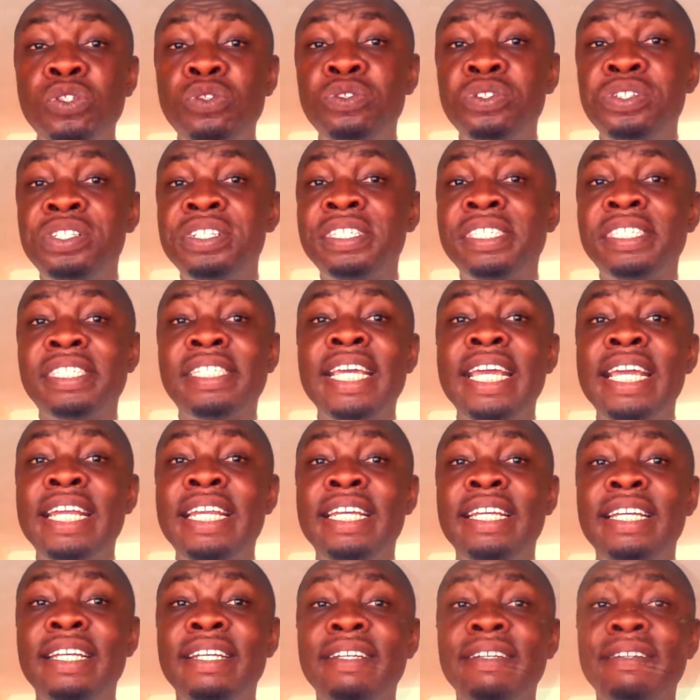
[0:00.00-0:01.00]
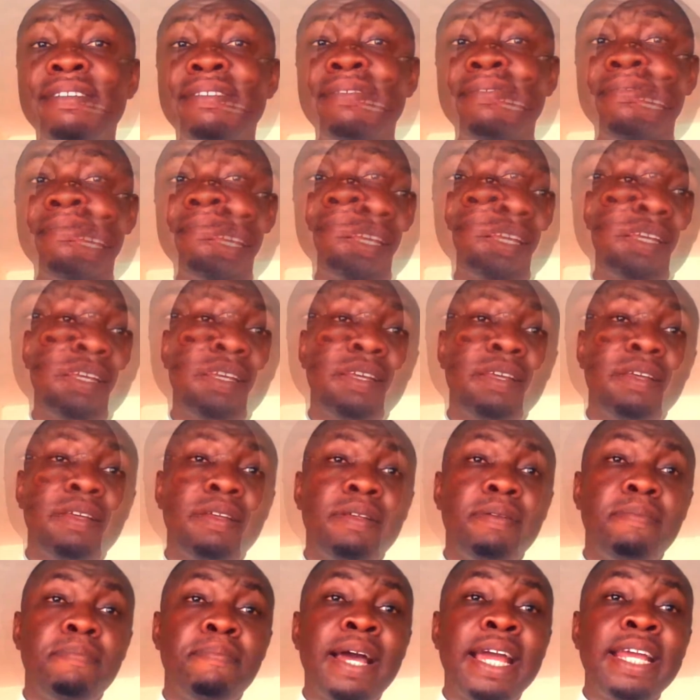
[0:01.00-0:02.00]
the study.
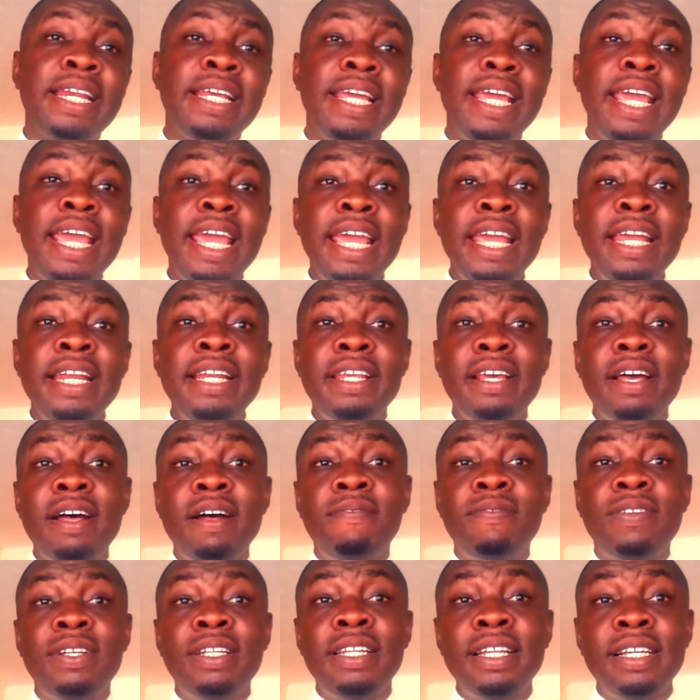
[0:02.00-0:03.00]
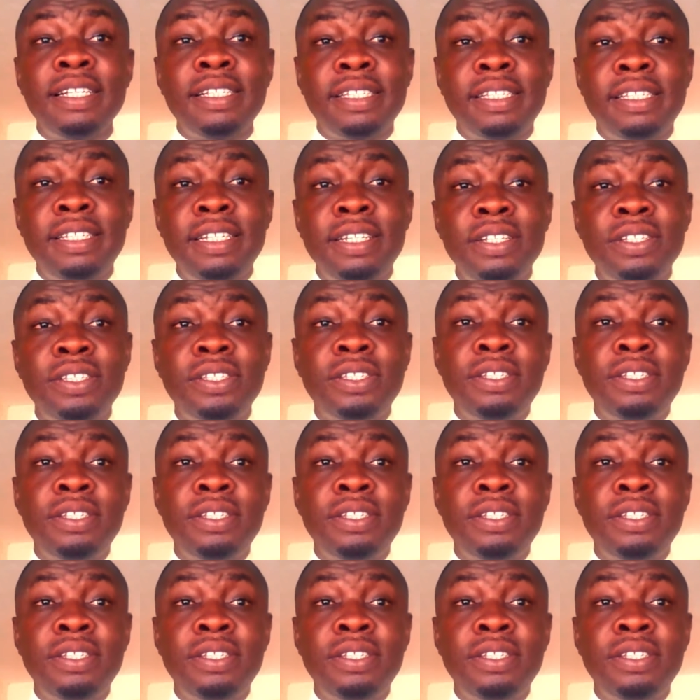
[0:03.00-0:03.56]
By the end of the lesson,